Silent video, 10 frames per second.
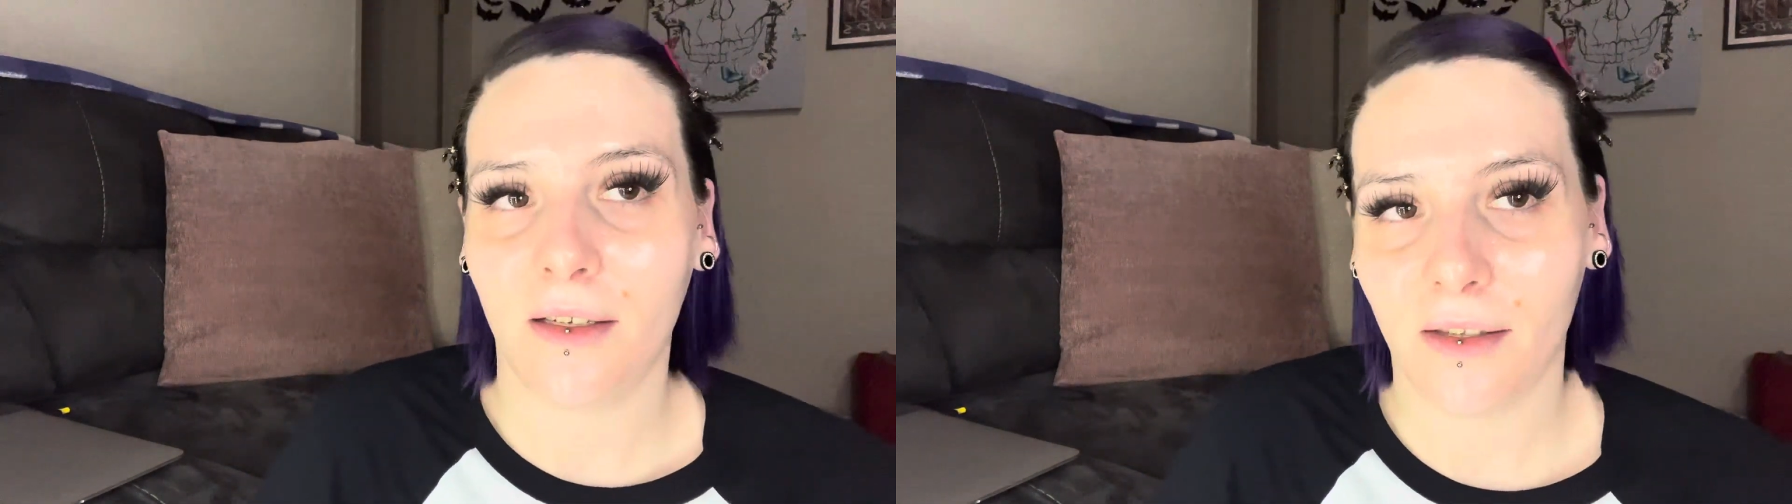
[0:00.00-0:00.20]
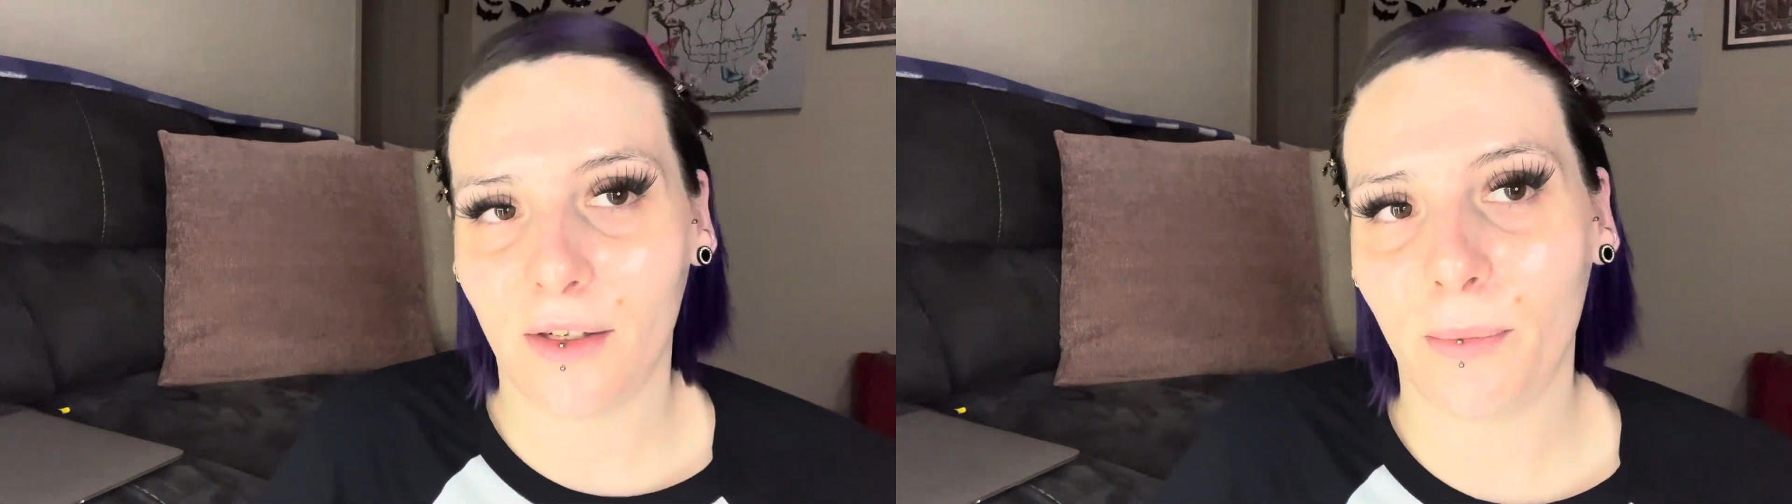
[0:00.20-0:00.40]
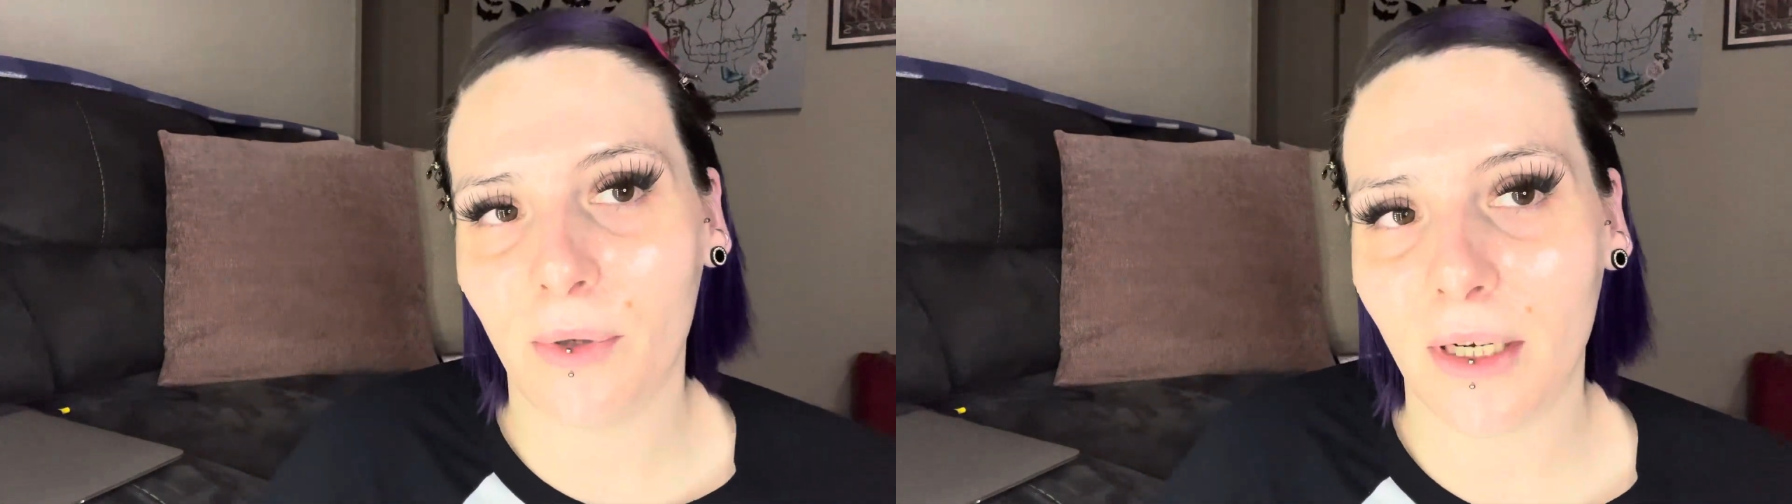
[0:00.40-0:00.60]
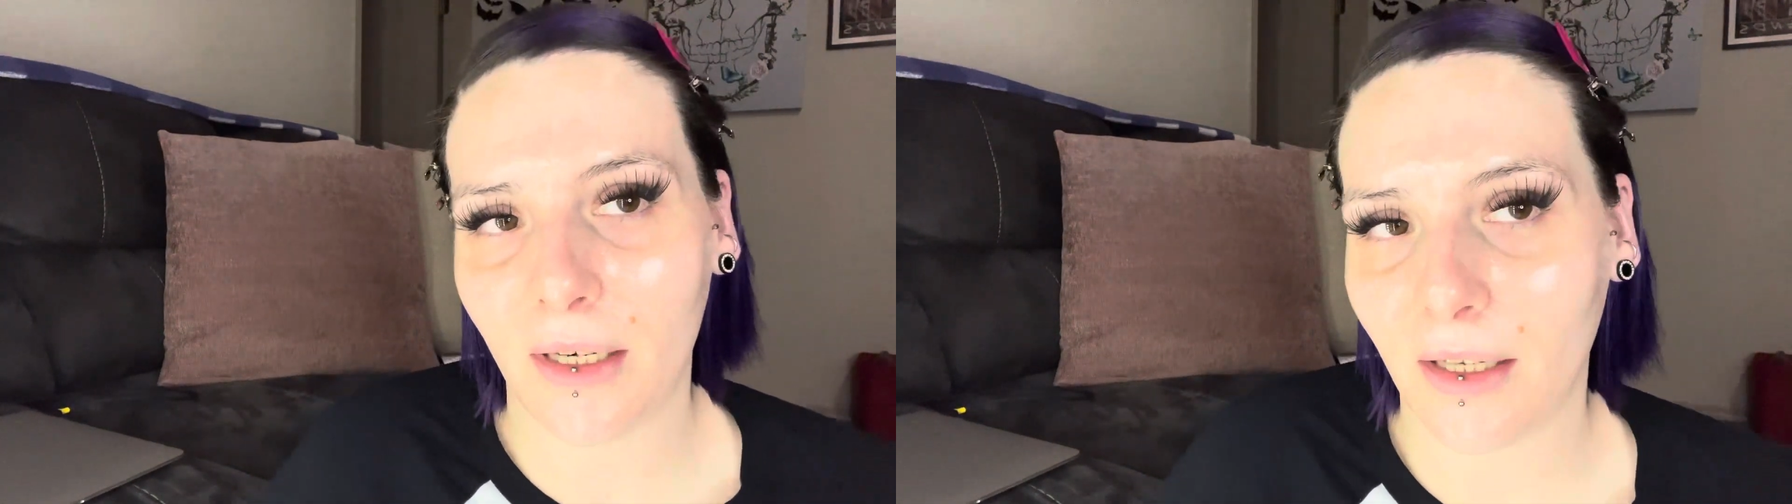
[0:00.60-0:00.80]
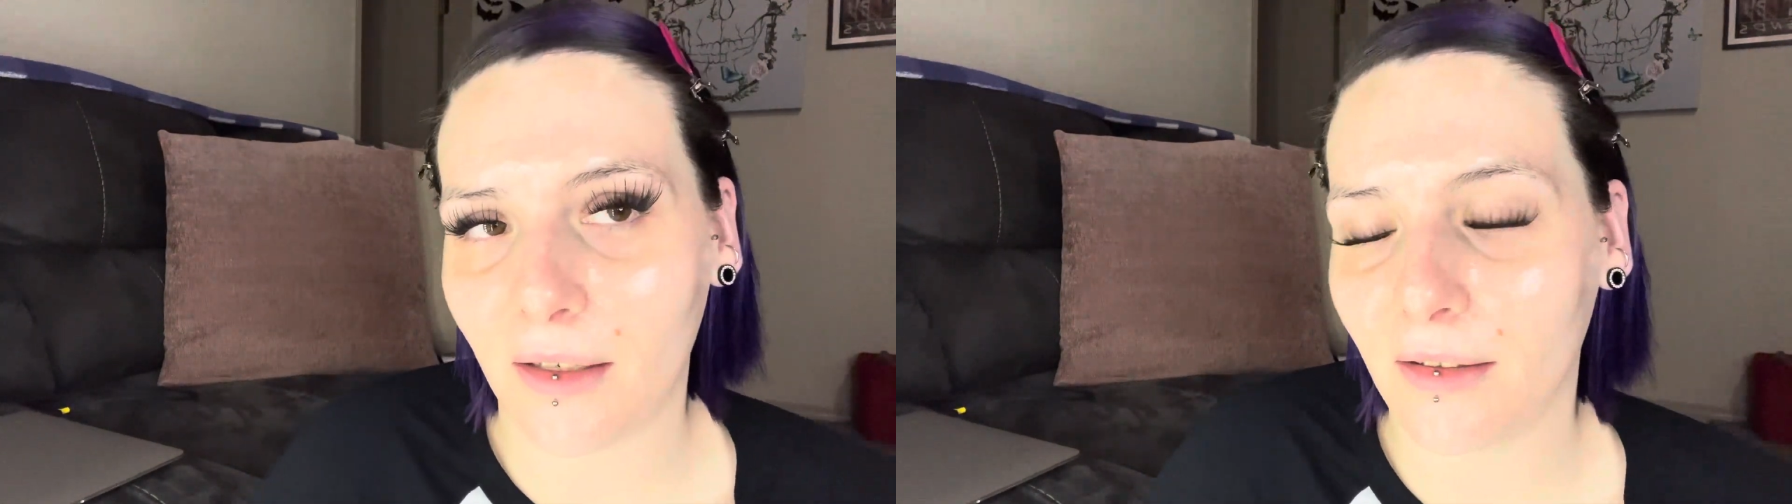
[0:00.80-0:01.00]
they're
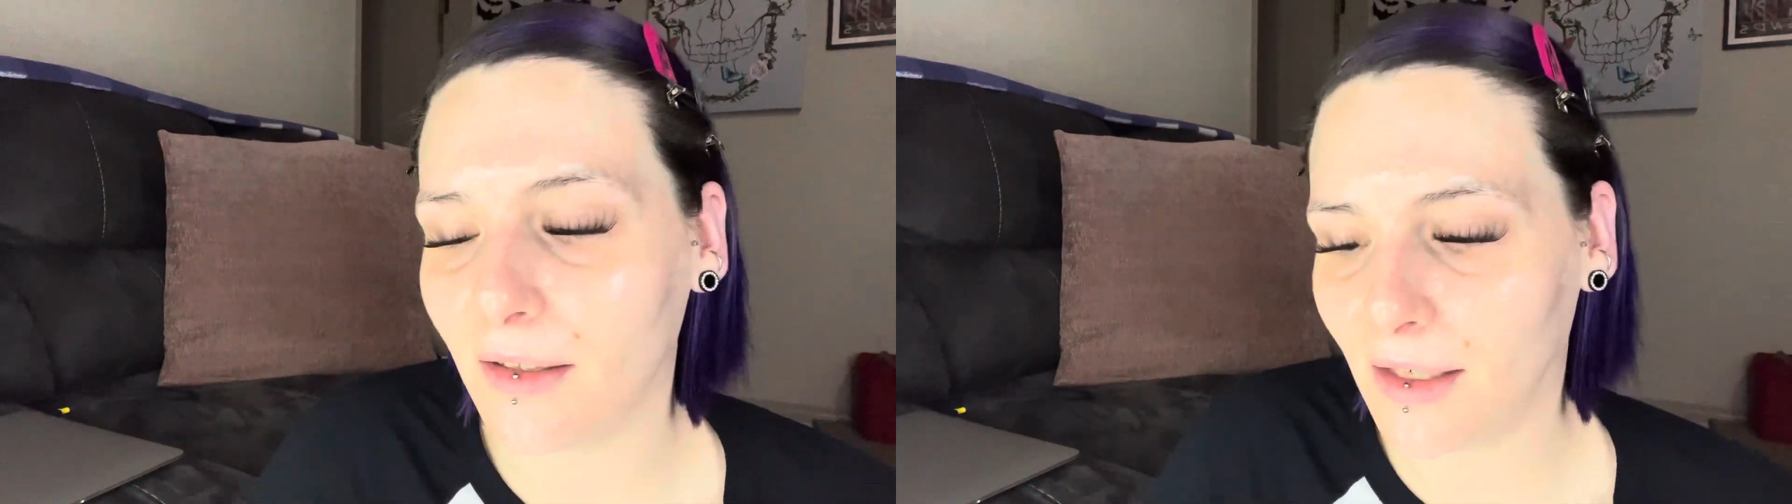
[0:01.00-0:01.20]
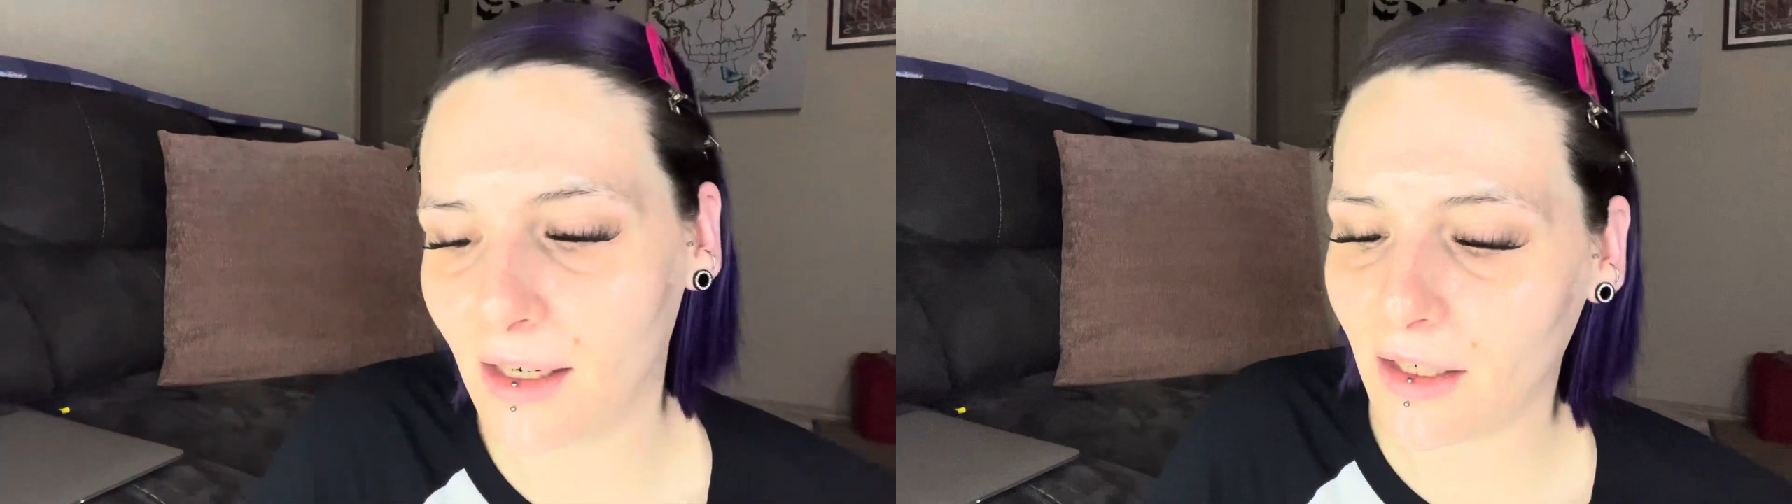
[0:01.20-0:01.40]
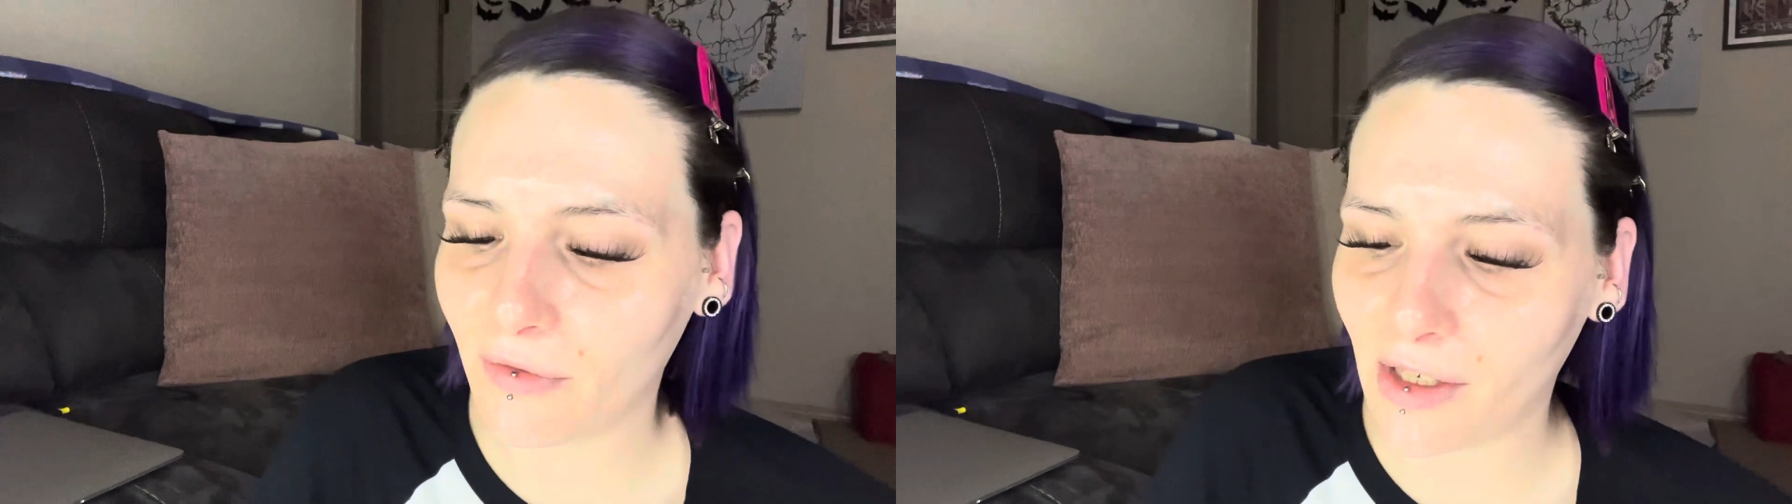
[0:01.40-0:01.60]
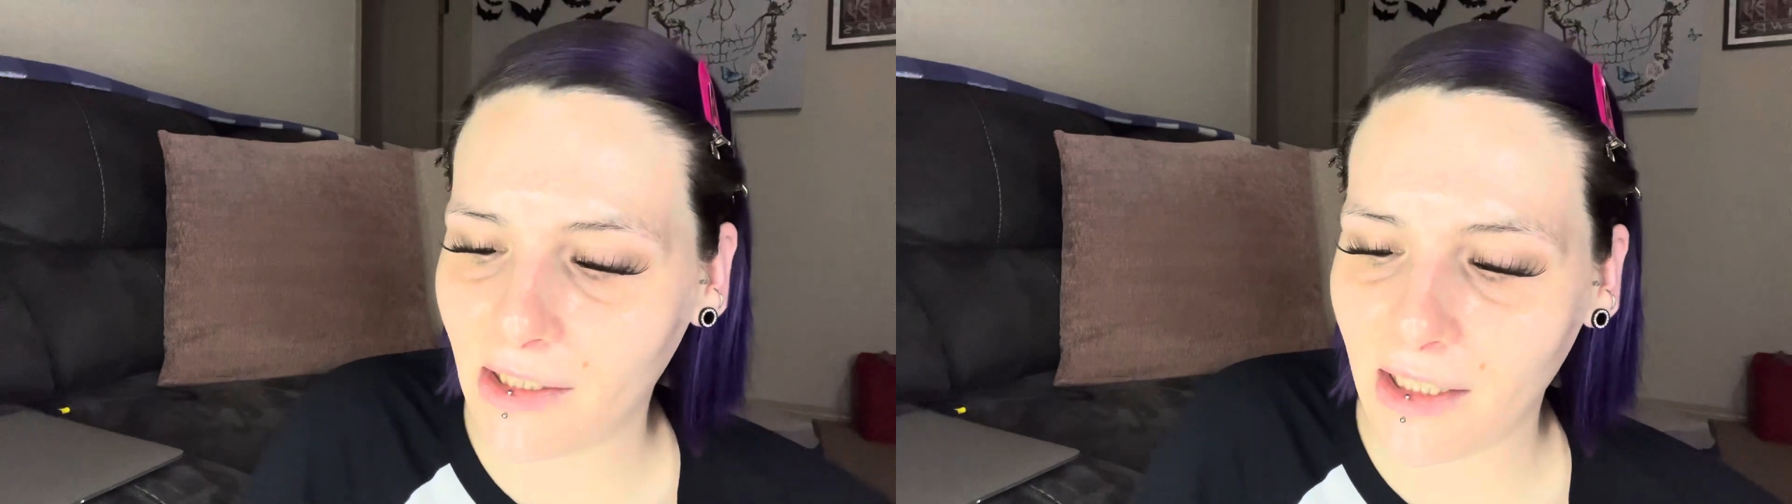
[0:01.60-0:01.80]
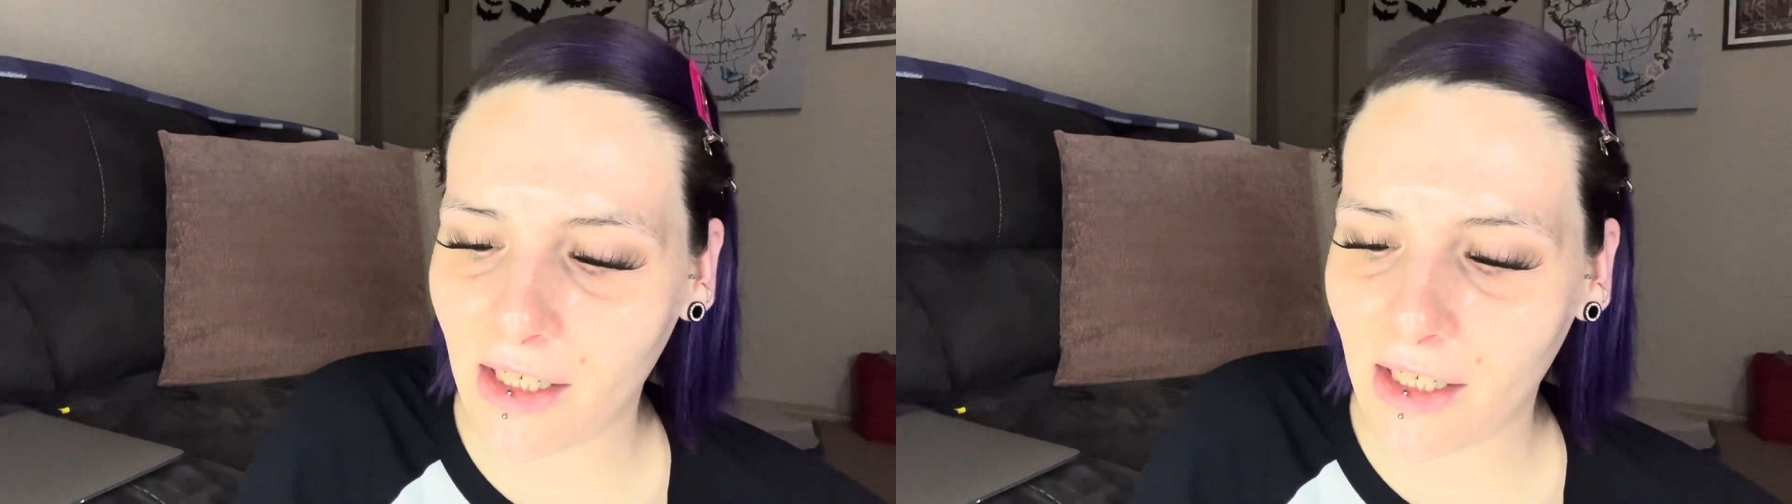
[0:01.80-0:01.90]
pretty and I can finally